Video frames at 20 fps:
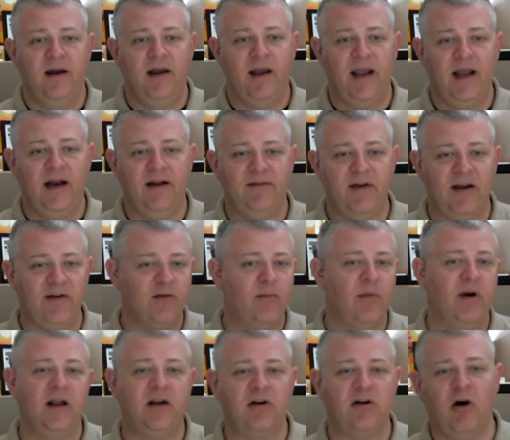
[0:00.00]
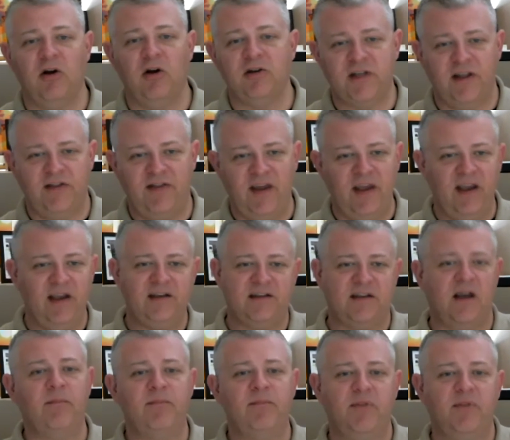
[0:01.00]
And if everybody calls a thing
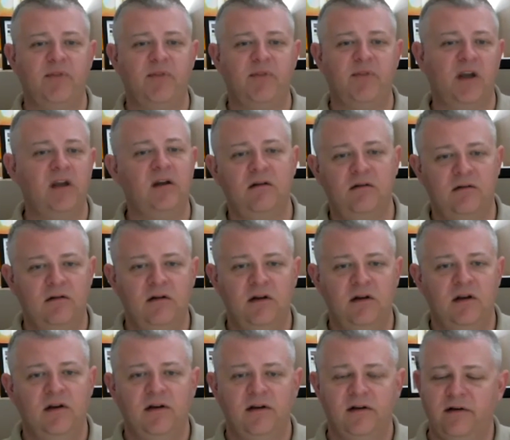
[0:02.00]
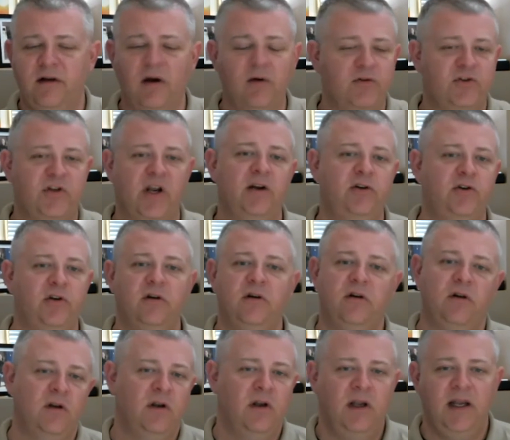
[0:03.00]
something, don't change it,
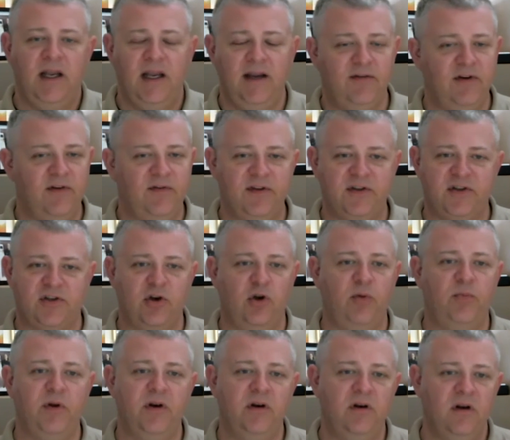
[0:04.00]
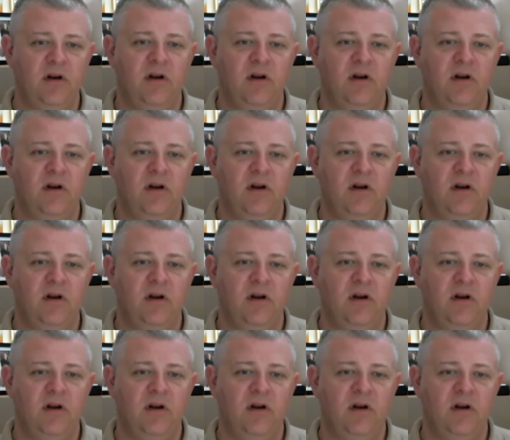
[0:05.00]
even if it's stupid.